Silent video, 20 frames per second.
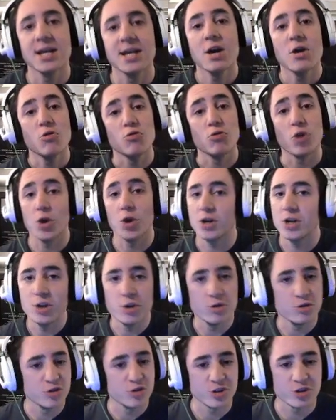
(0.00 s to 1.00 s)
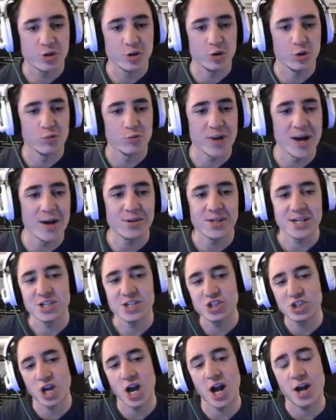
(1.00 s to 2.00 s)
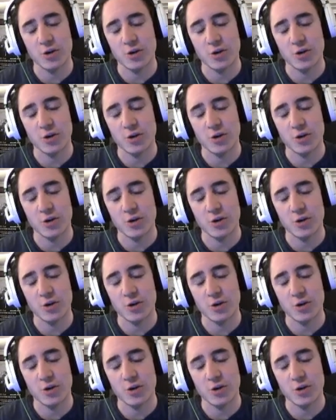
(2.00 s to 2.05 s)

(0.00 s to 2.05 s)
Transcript: Ronin who's just good all round it, and Shark who